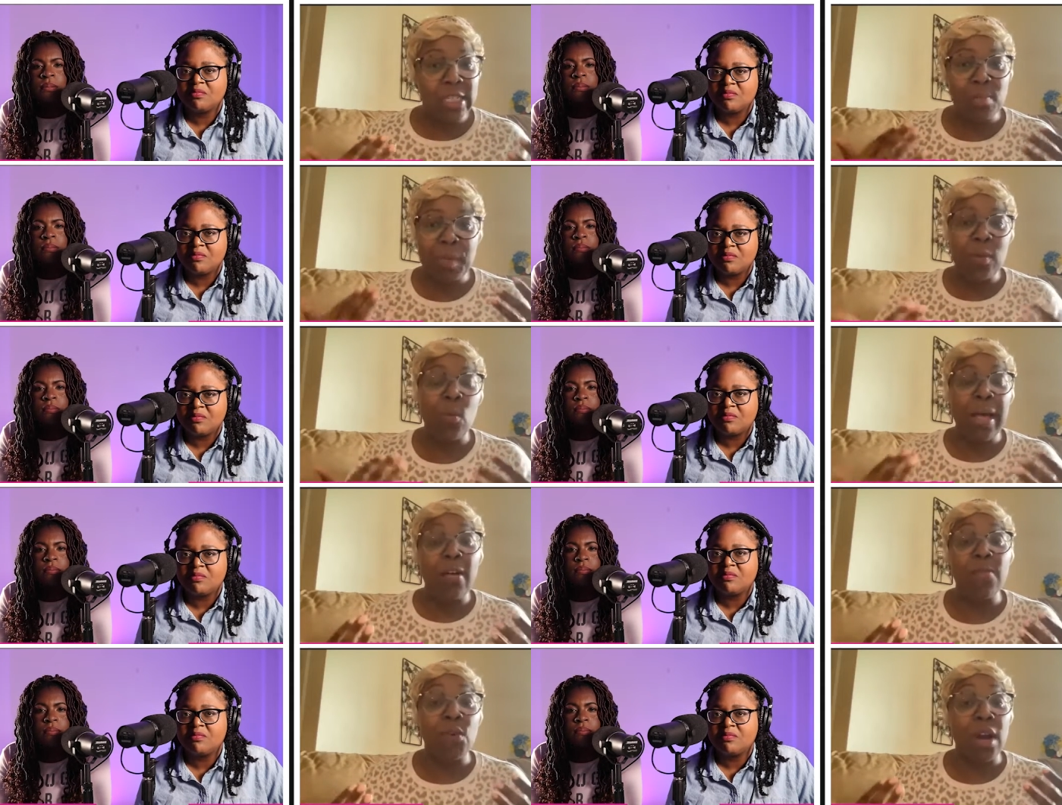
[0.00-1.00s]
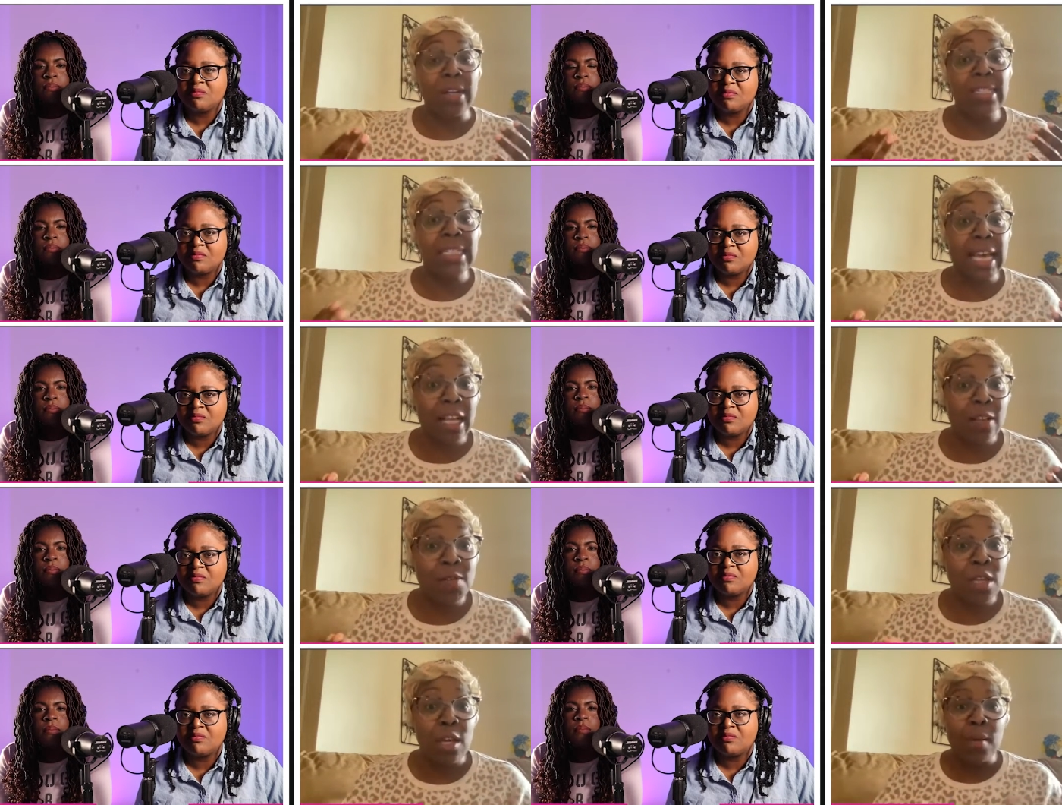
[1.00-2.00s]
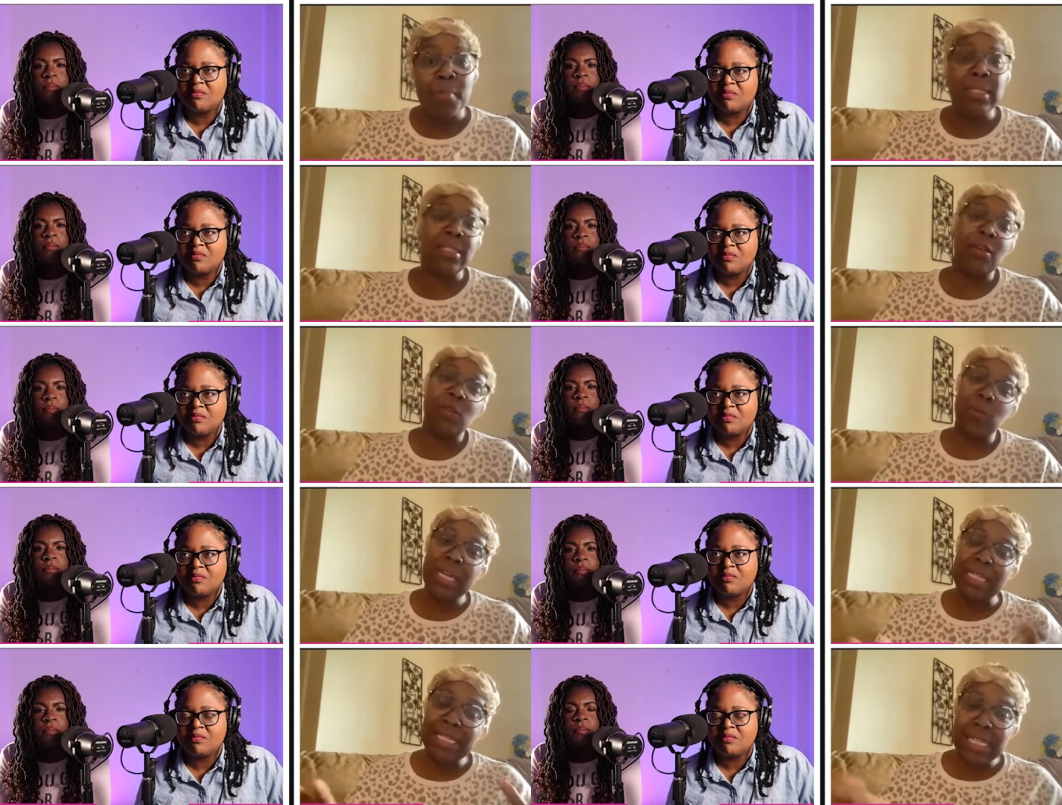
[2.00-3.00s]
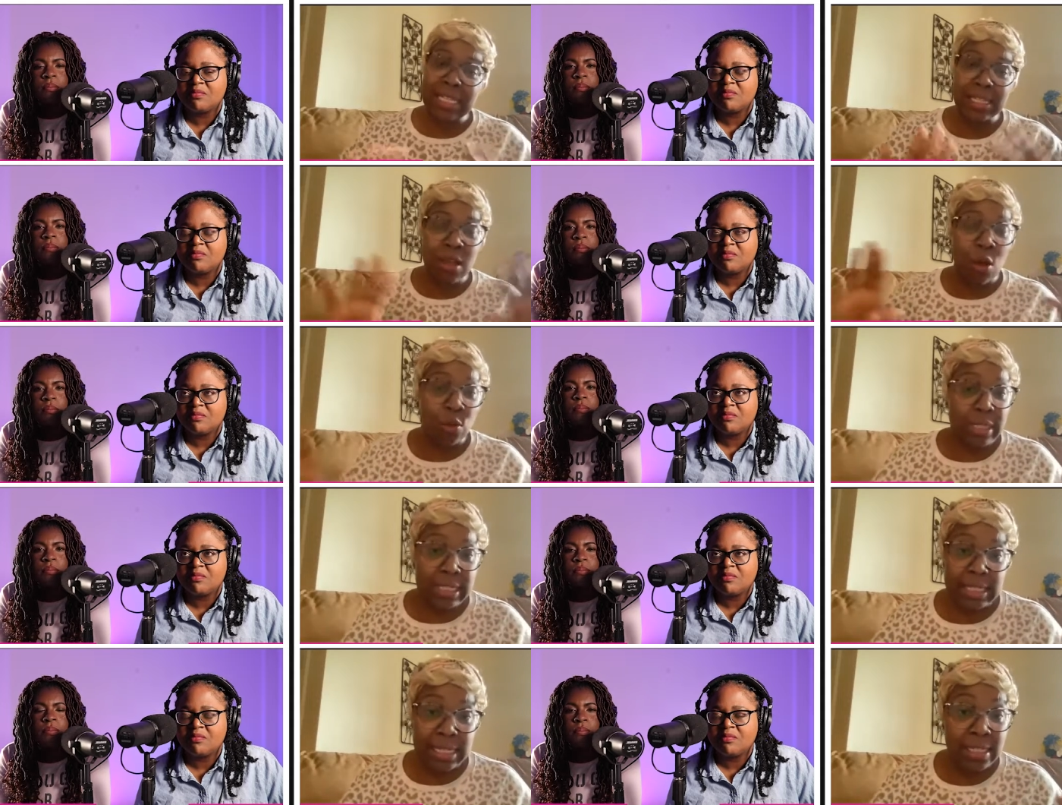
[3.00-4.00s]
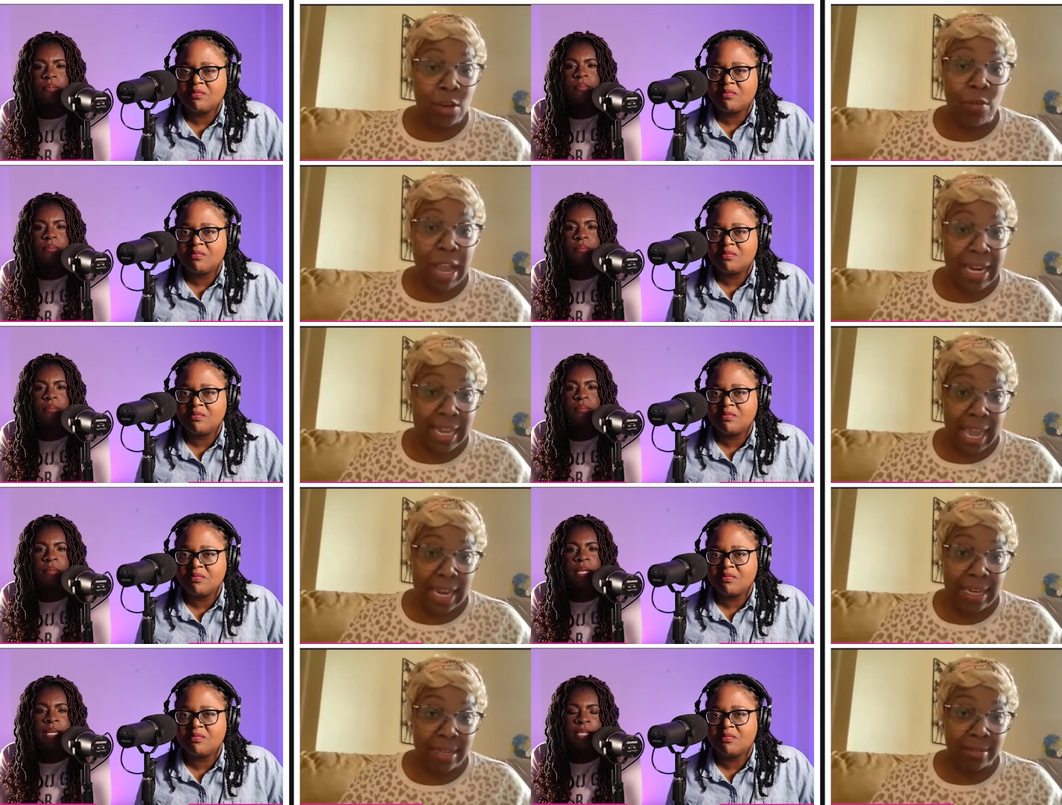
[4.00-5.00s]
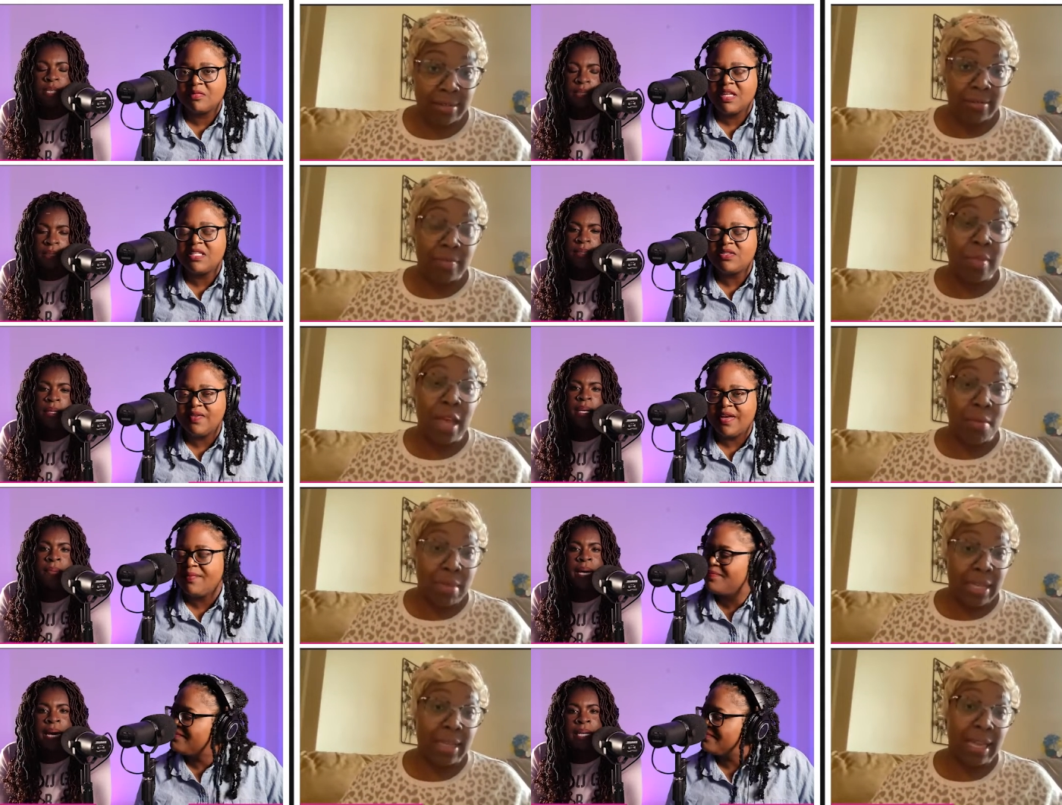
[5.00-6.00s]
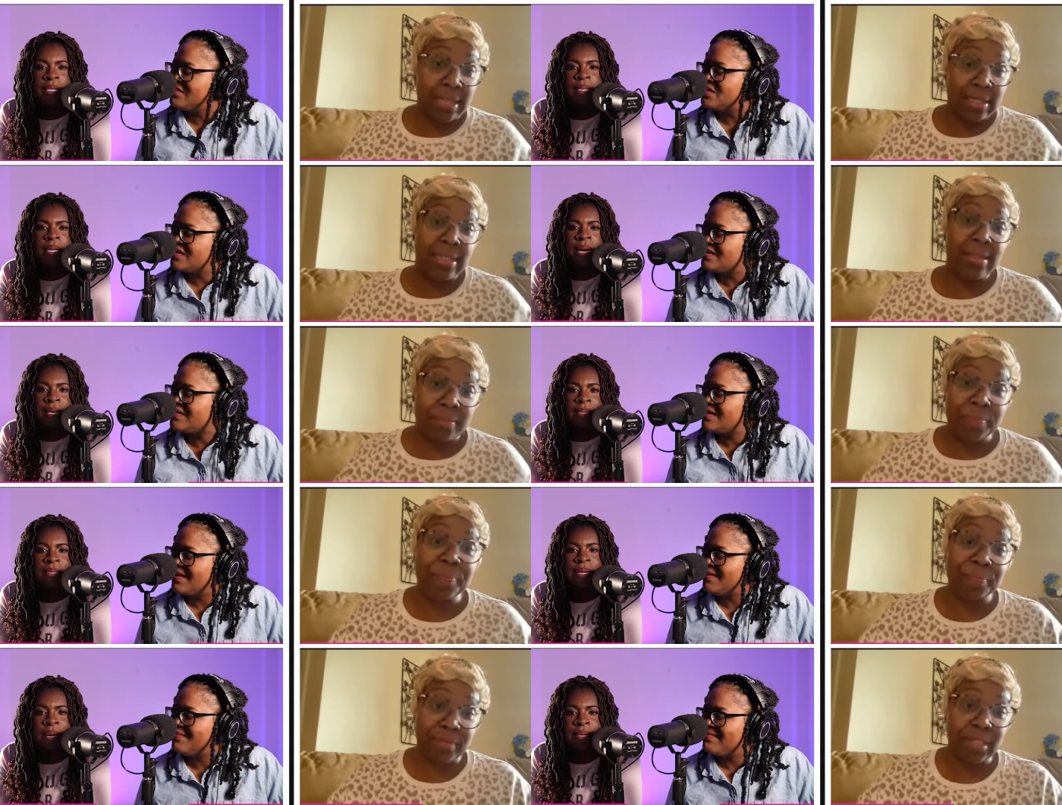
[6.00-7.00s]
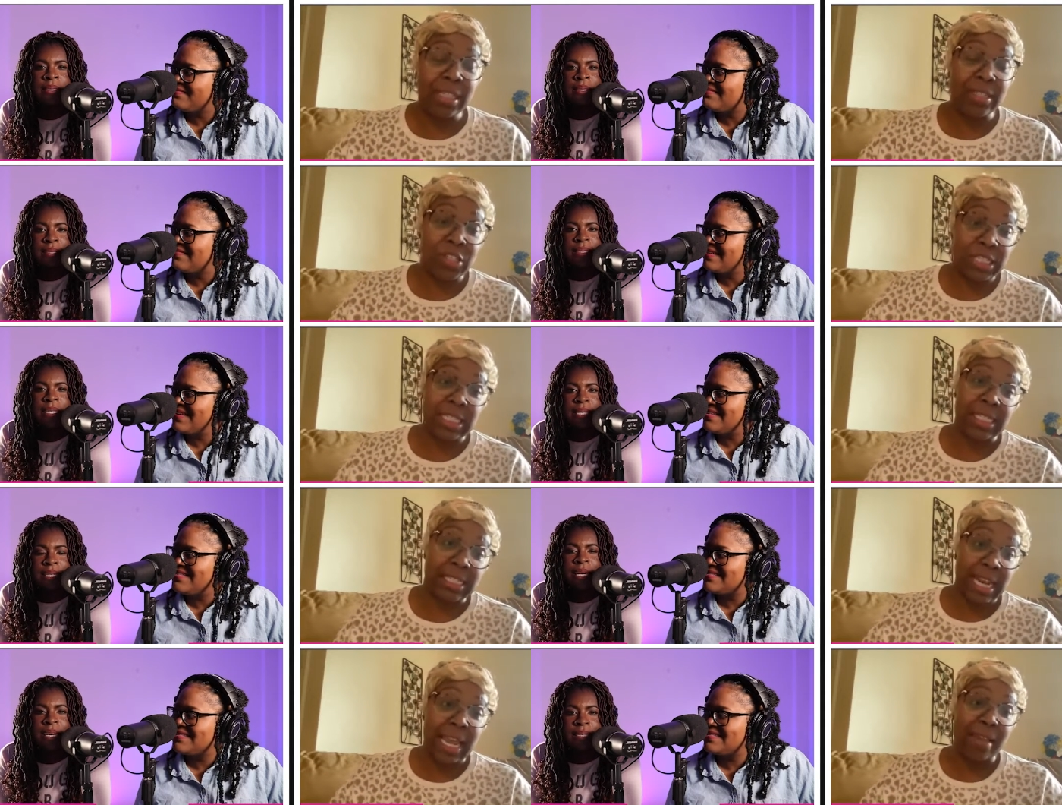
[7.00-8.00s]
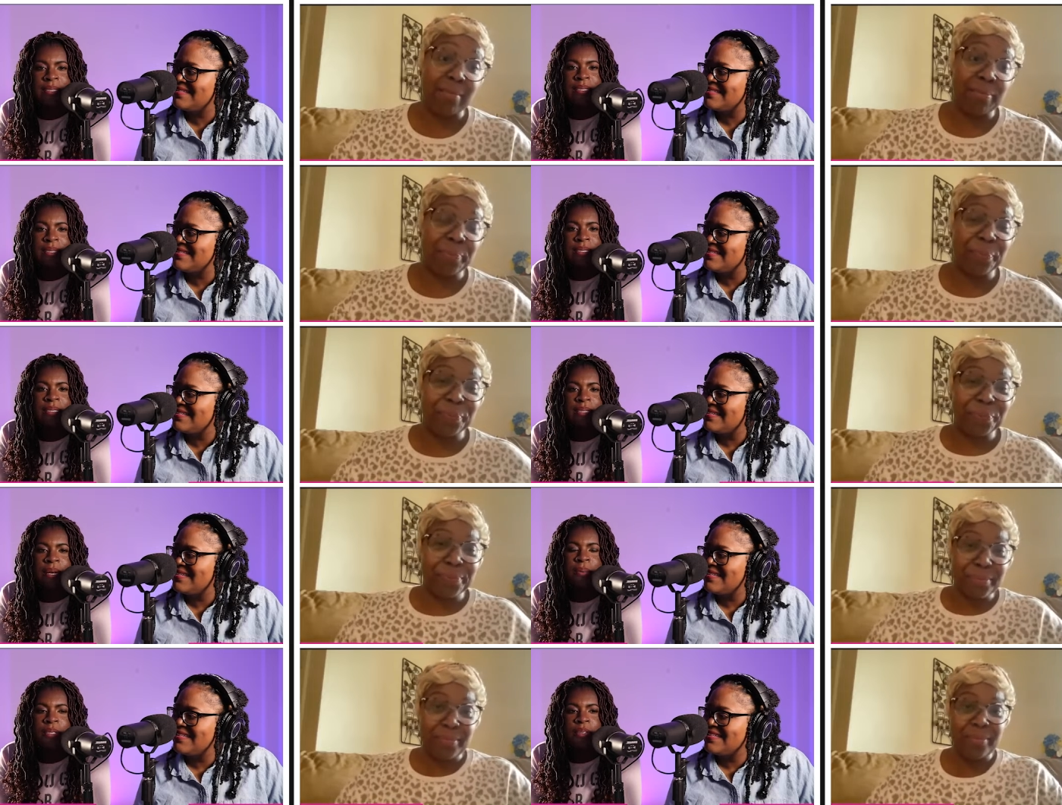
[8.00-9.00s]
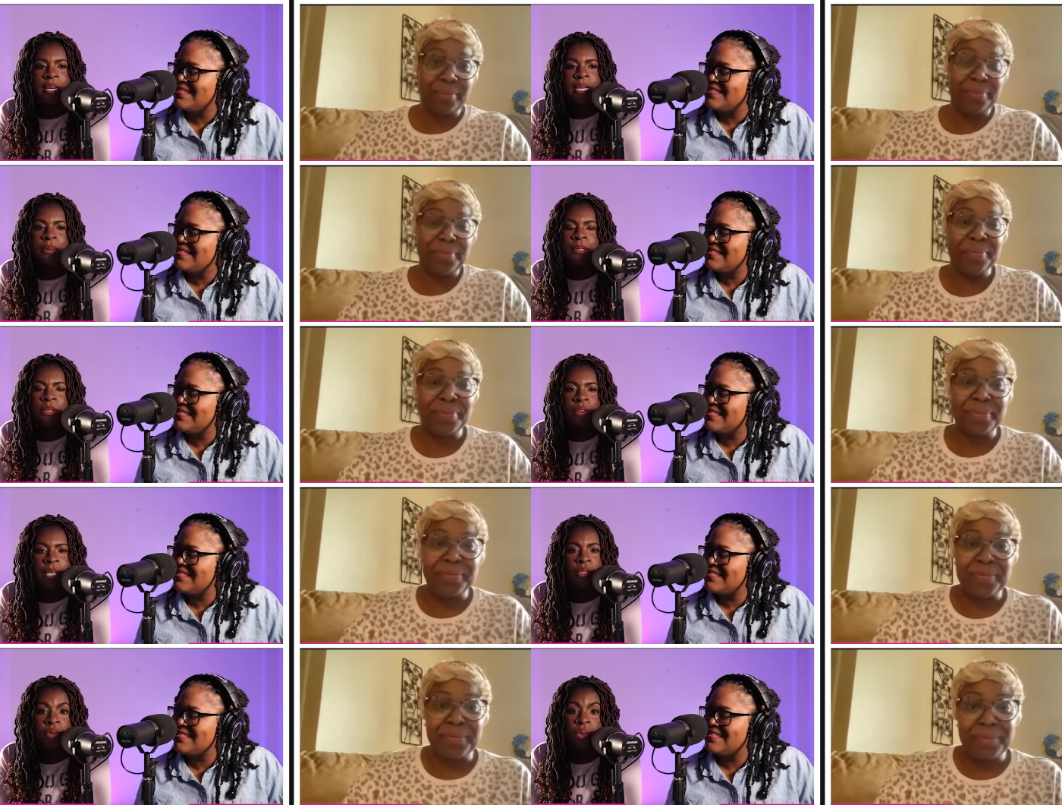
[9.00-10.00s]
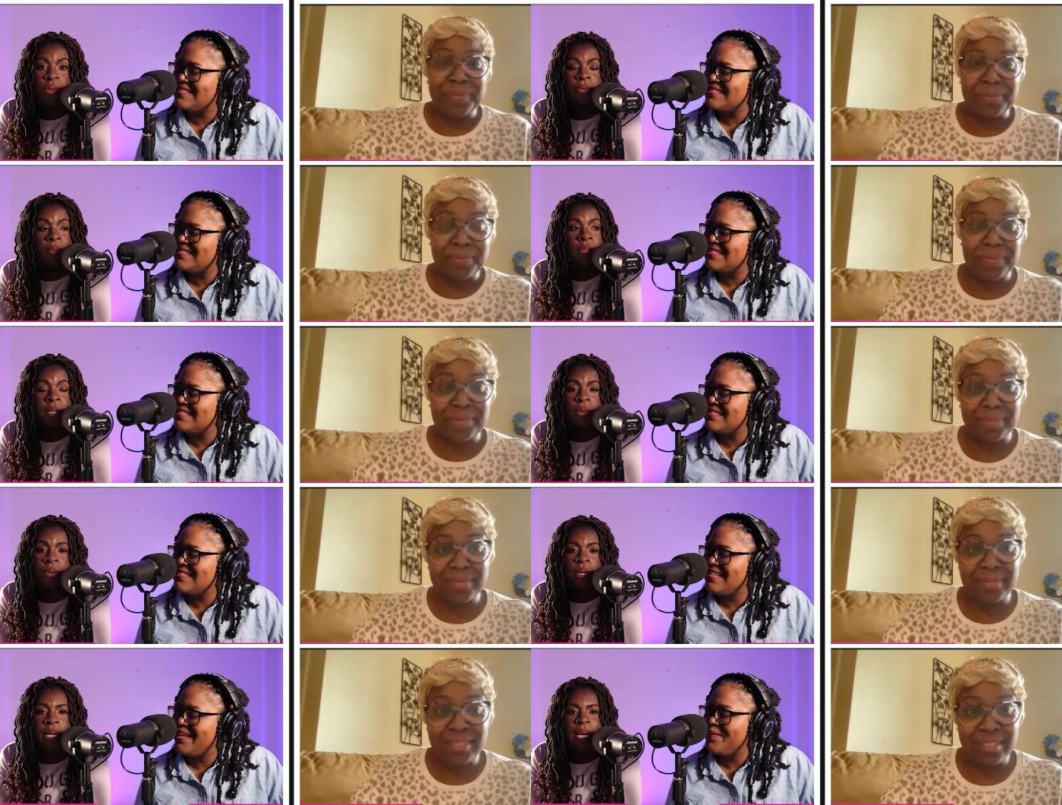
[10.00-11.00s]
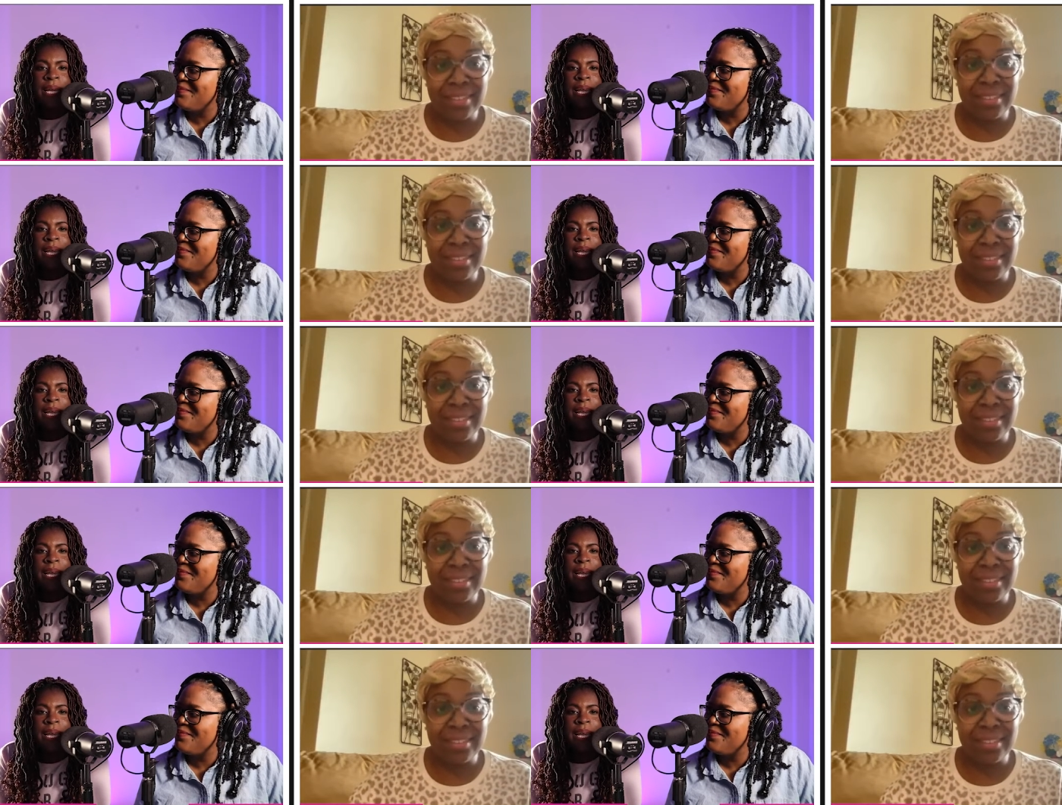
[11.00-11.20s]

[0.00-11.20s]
Speaker 1: just be well for ourselves, but so that we could see this whole disease eradicated. In Jesus' name.
Speaker 2: Yes, Jesus yes, name. yes, yes, yes, yes. That was great. That was a great jewel for real. Yeah.